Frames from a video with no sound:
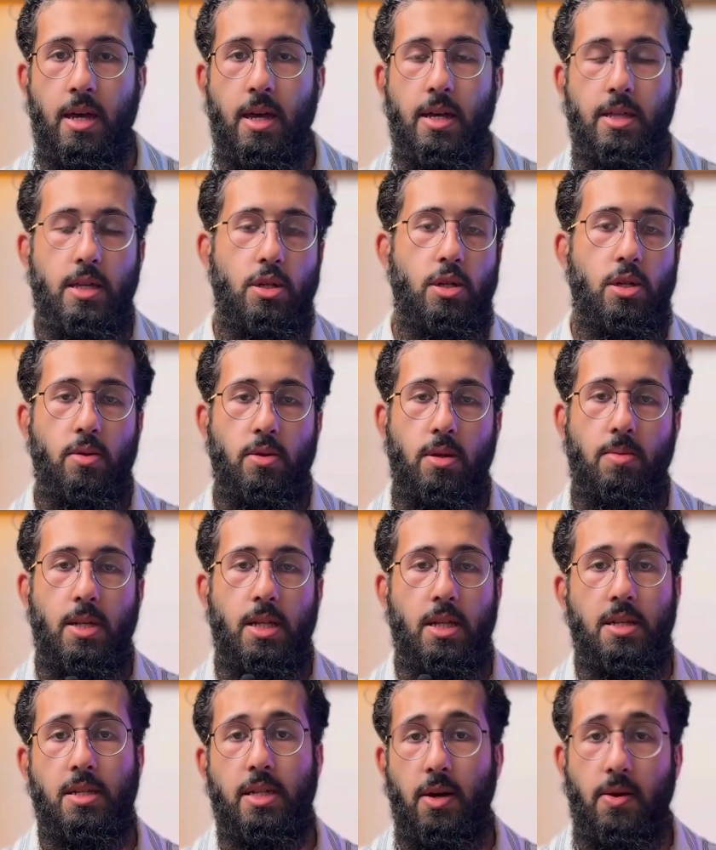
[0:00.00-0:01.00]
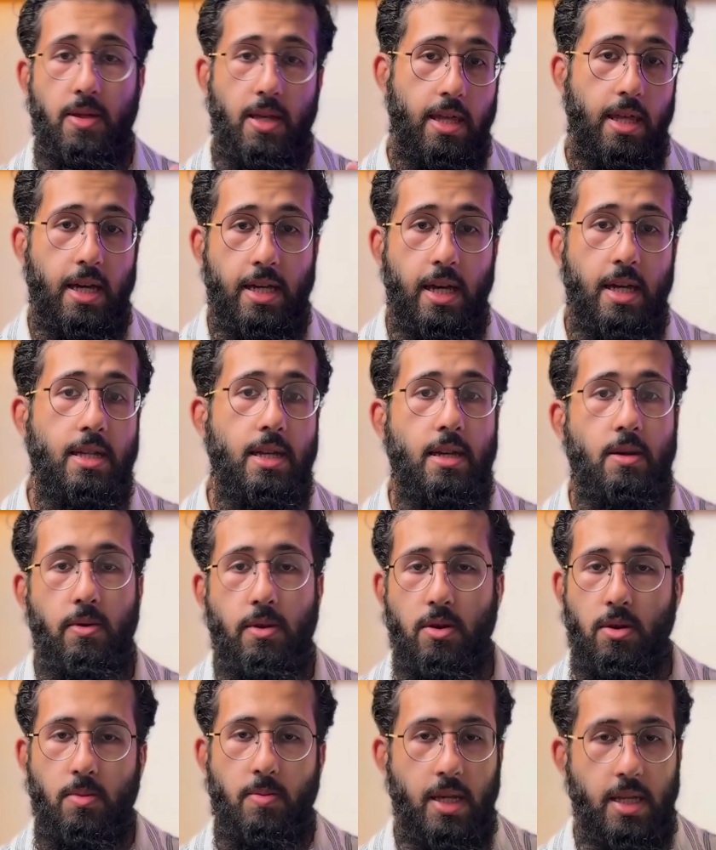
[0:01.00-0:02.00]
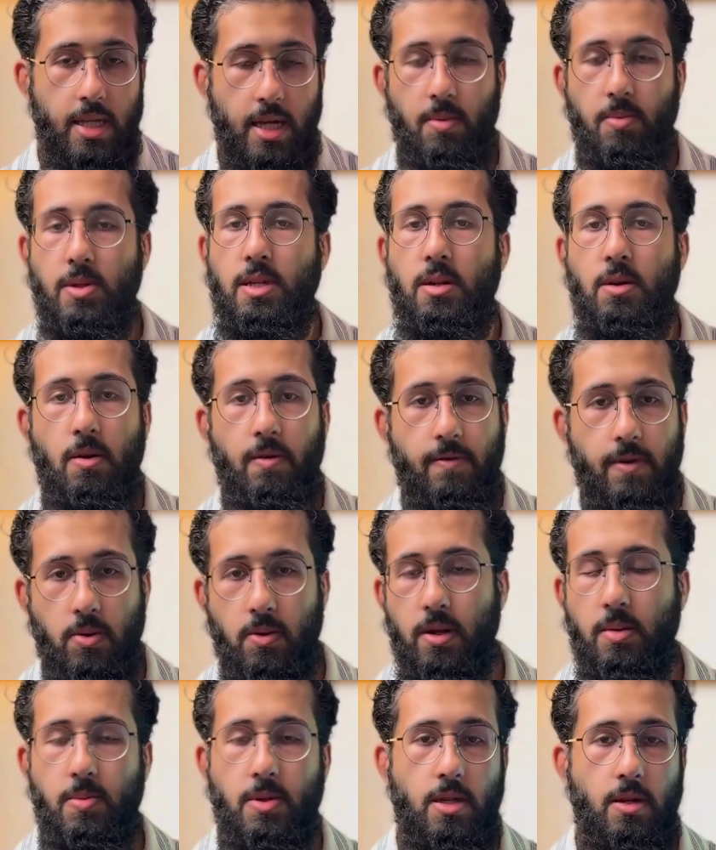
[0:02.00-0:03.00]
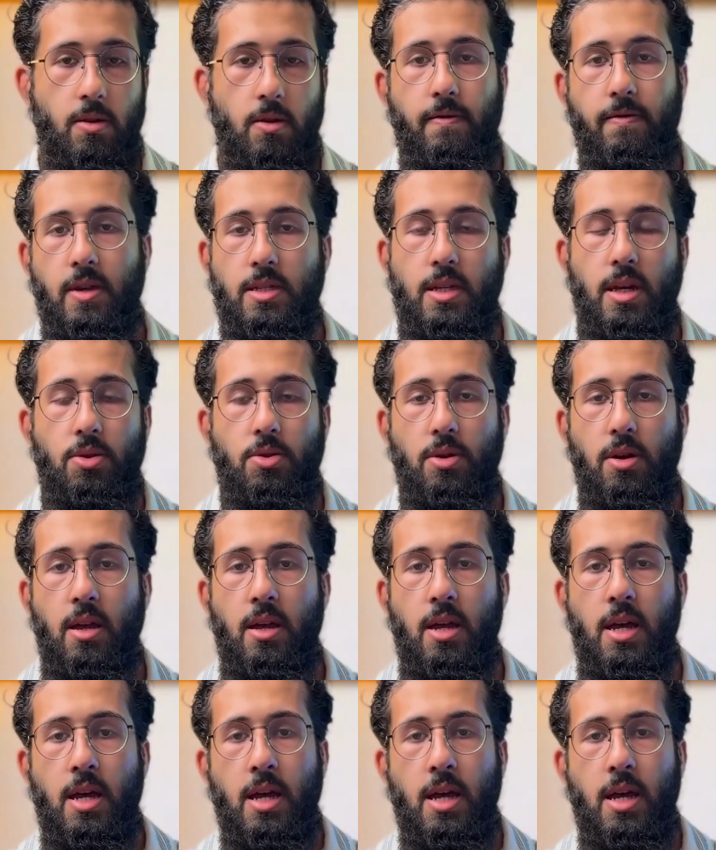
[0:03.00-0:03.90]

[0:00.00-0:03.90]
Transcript: and then show them a discount that they're getting, whether it be 10% off or 20% off, etc.,